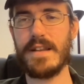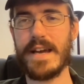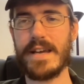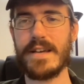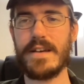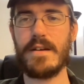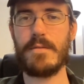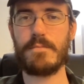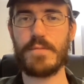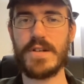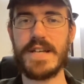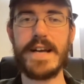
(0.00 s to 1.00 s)
Like,
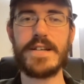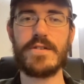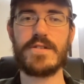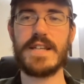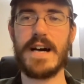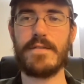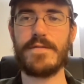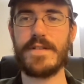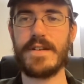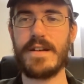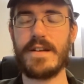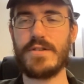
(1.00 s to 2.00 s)
protect yourself.